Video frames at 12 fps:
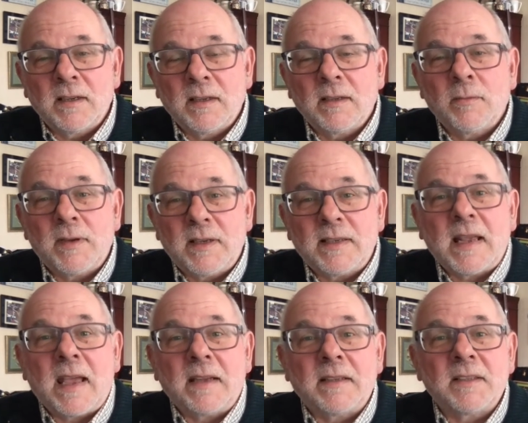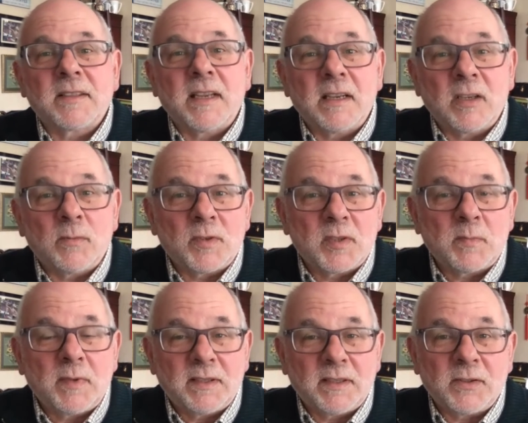When he died, his kingdom was
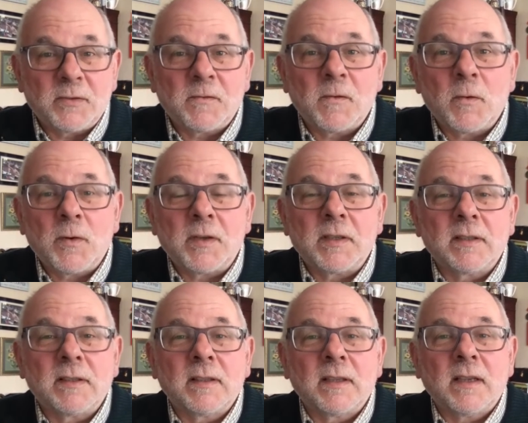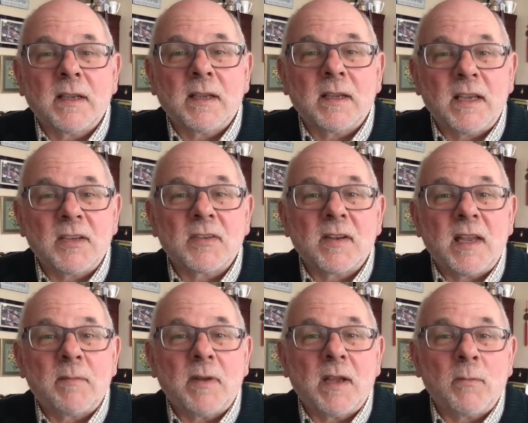split into four, each
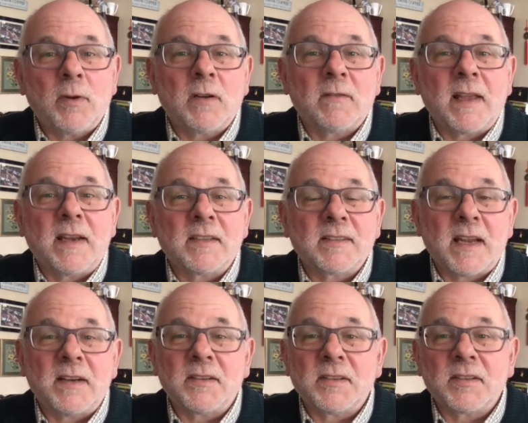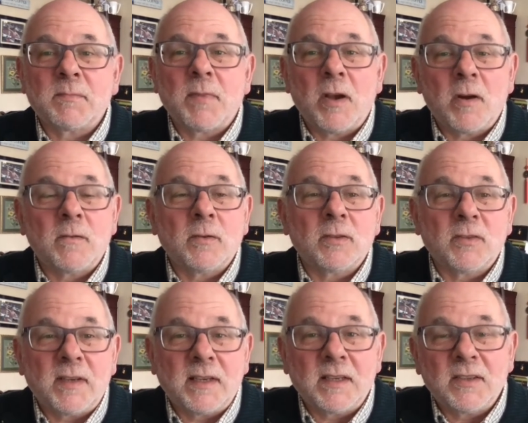led by one of Alexander's powerful
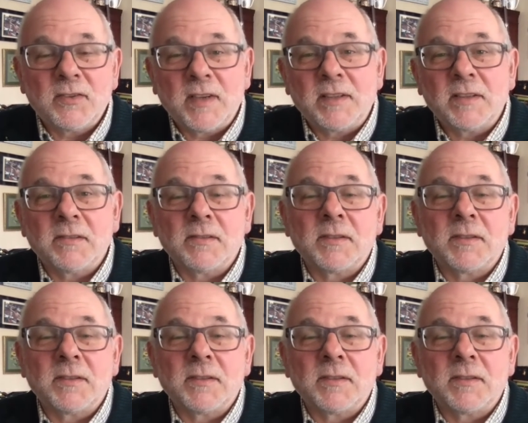Greek generals.